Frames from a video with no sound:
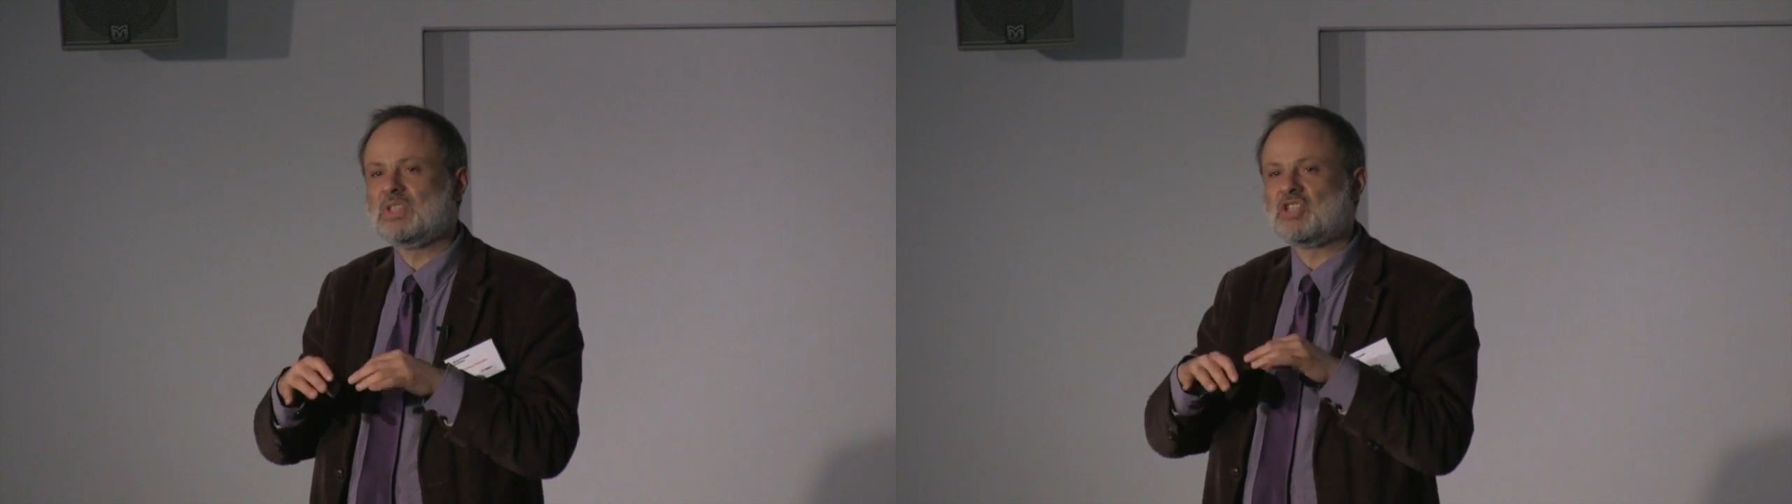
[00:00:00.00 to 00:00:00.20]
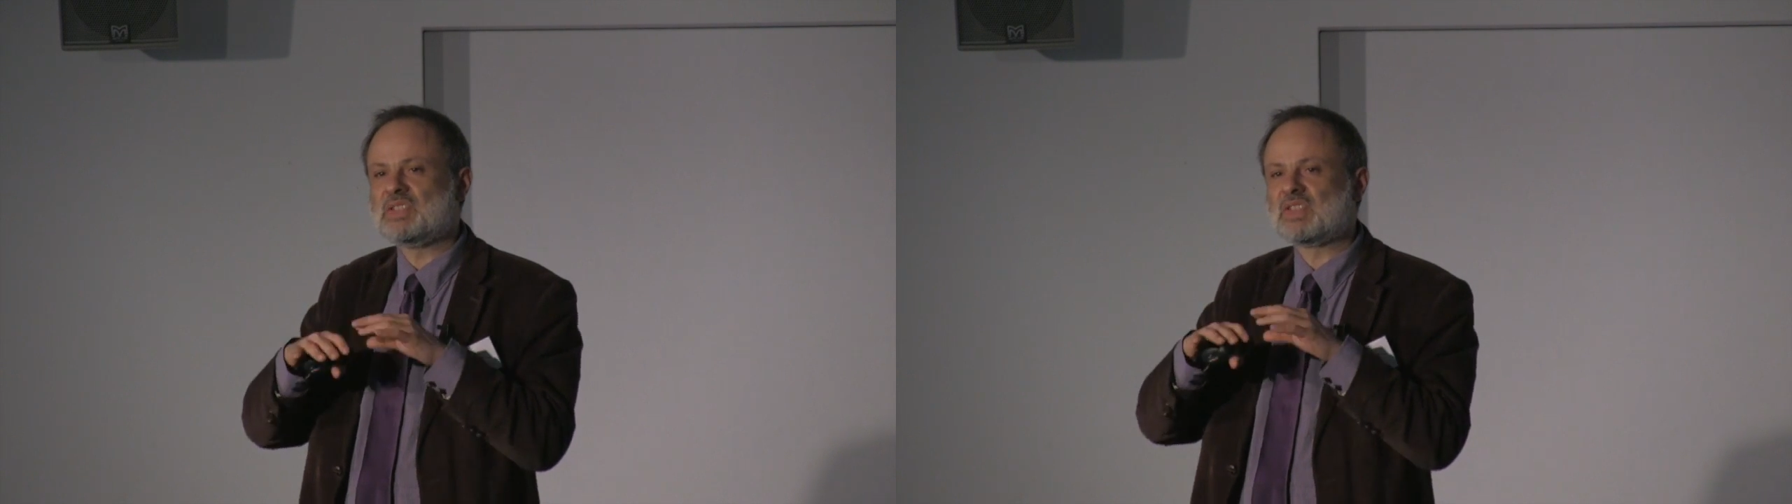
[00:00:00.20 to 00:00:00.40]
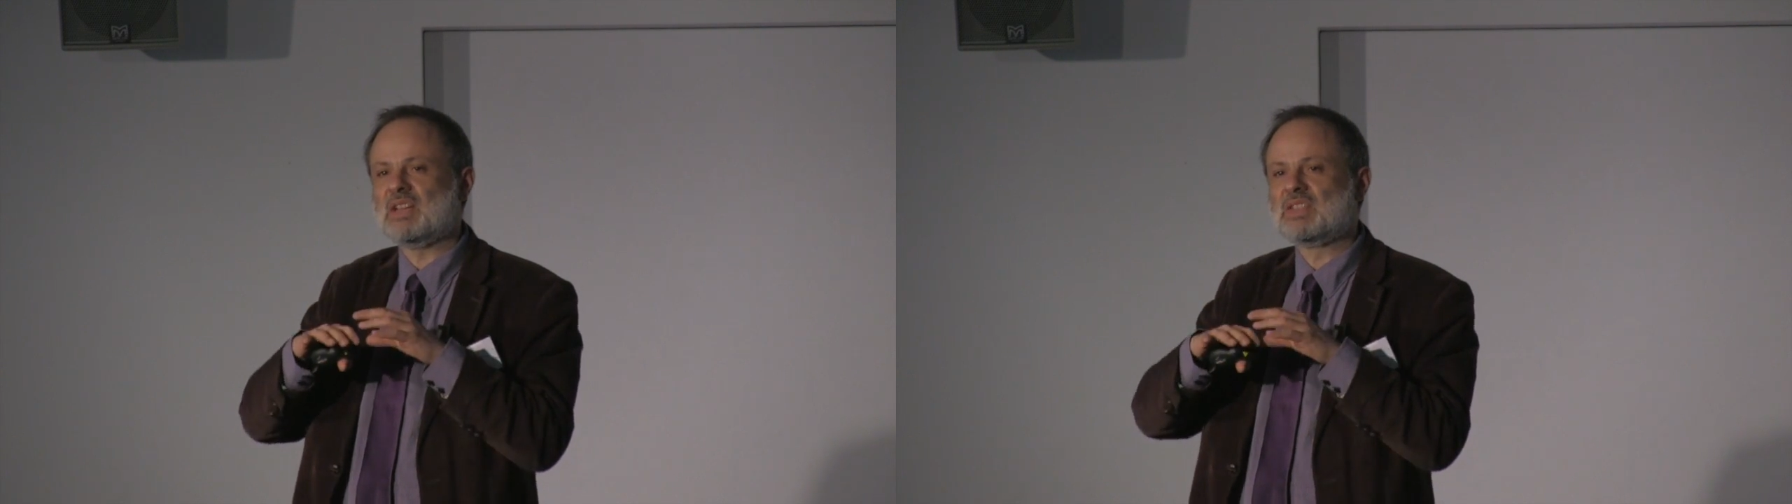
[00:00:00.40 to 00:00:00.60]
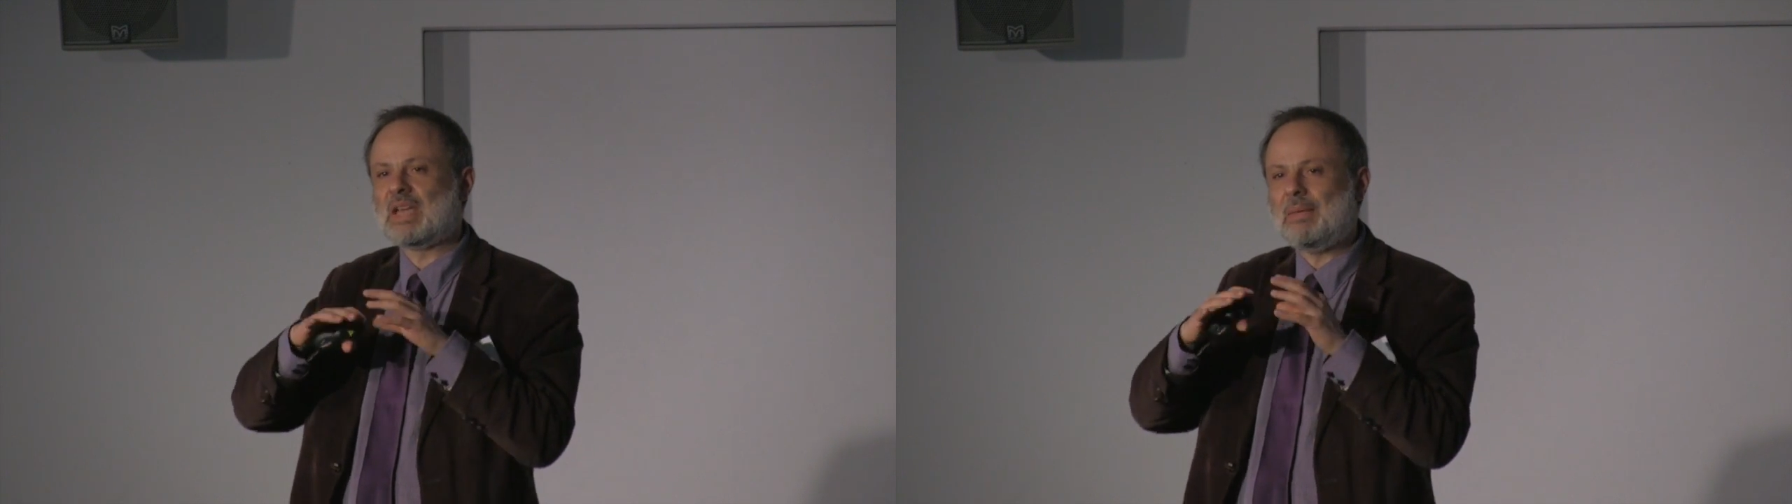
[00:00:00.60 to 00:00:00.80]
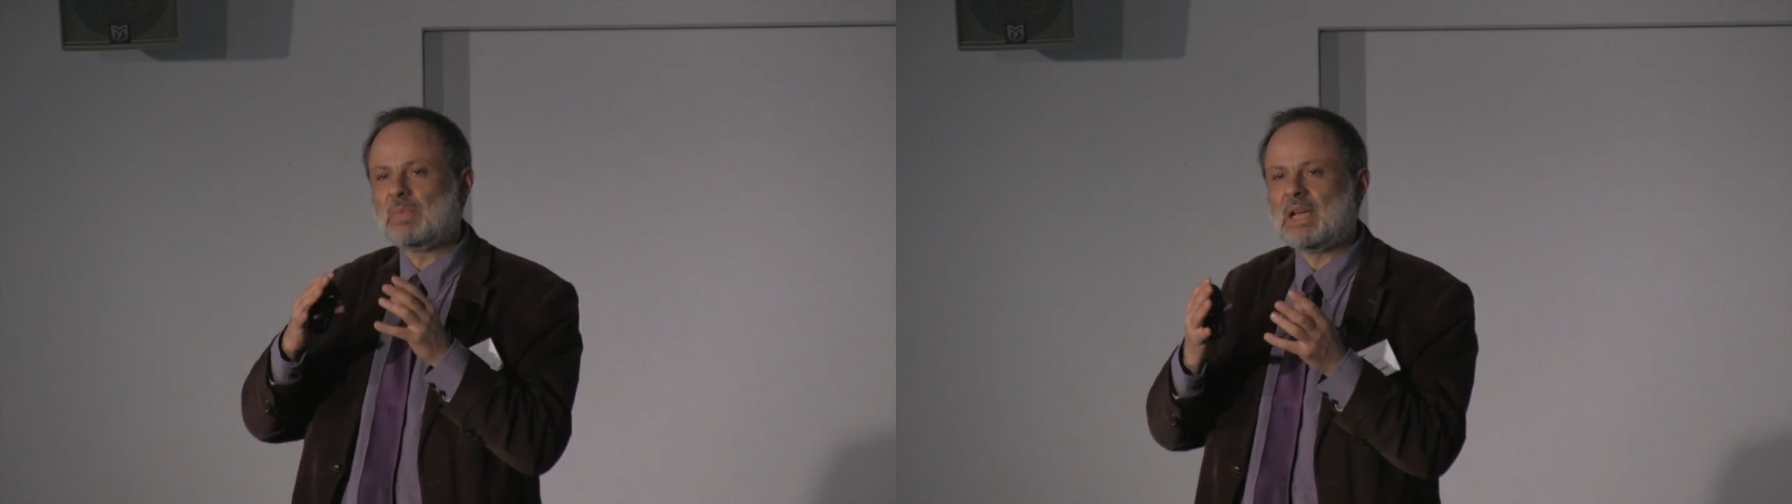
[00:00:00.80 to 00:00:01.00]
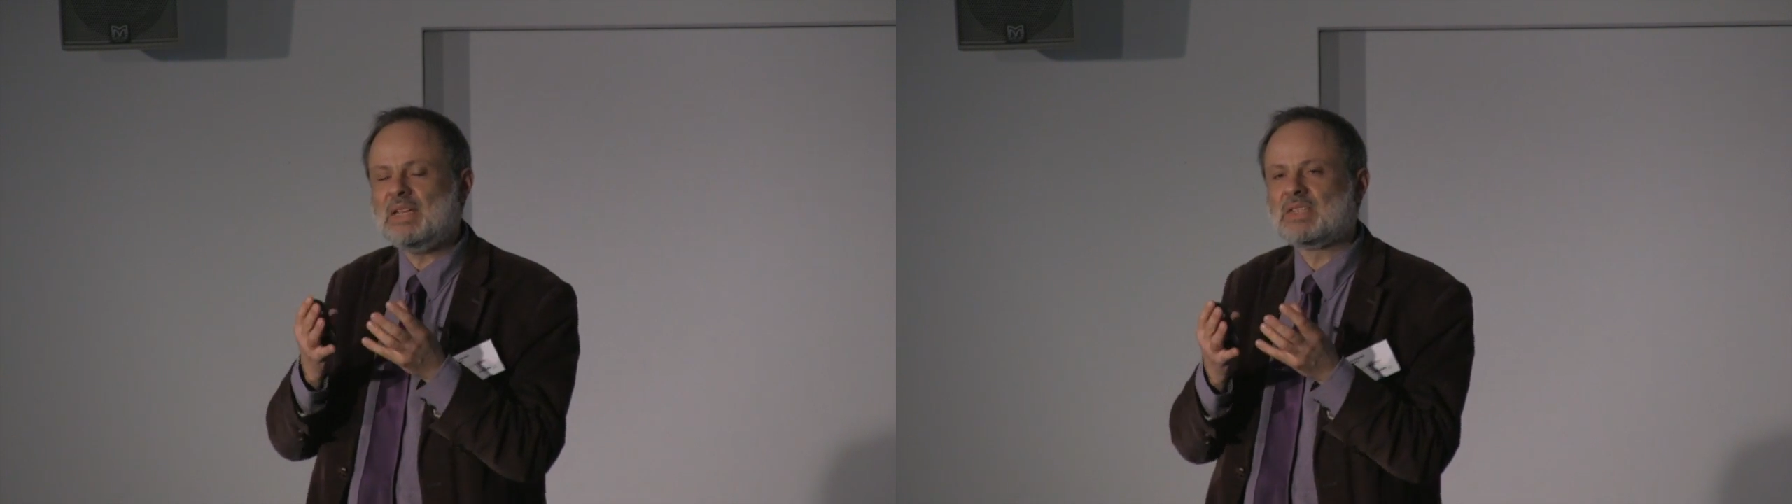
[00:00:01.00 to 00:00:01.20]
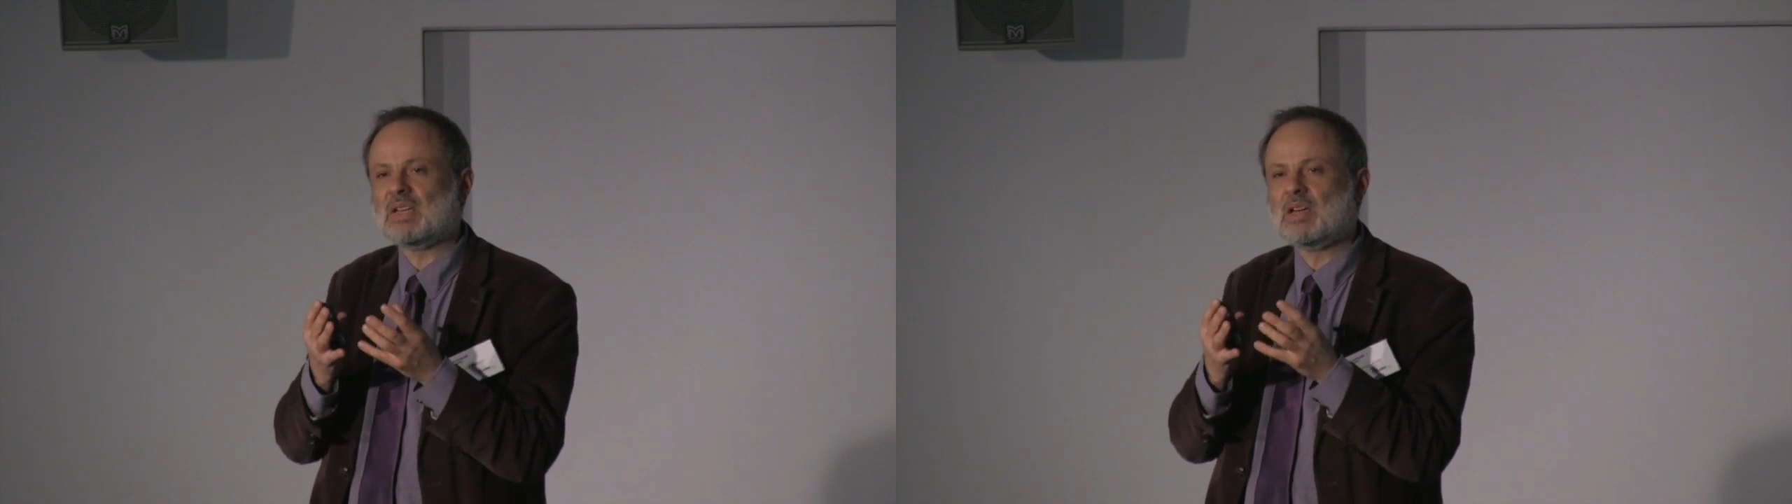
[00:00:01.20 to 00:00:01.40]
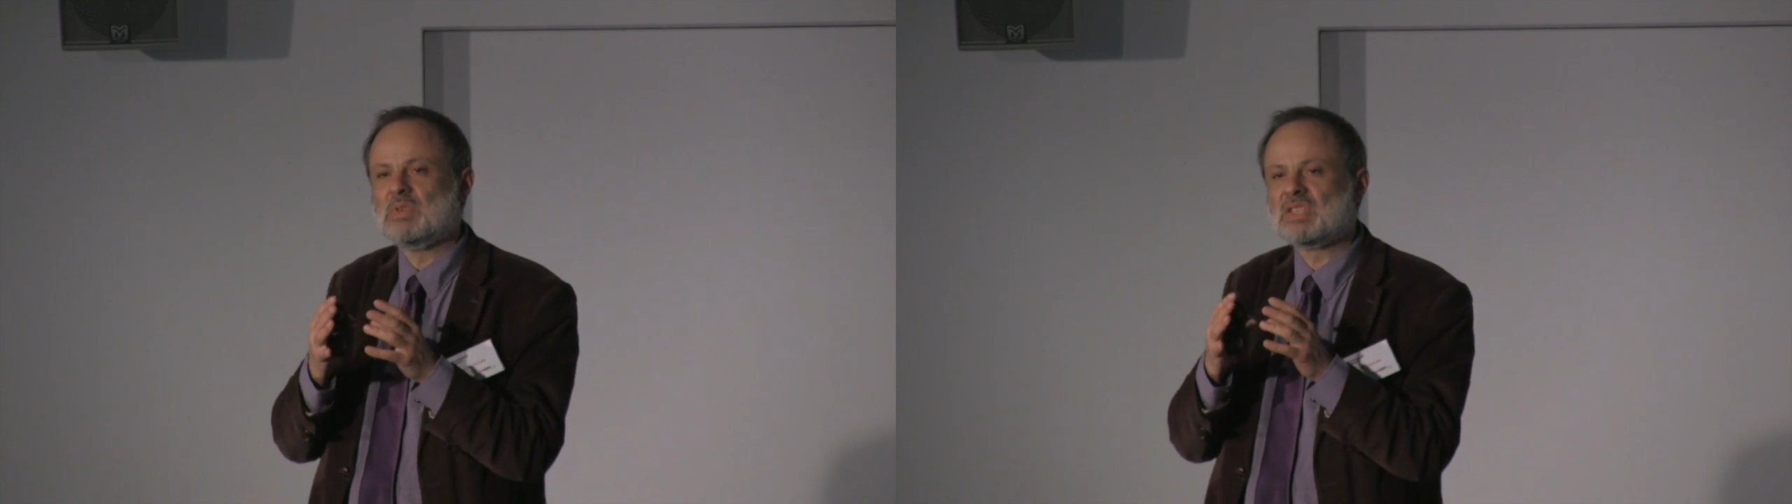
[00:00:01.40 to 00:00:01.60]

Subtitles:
which is a template, a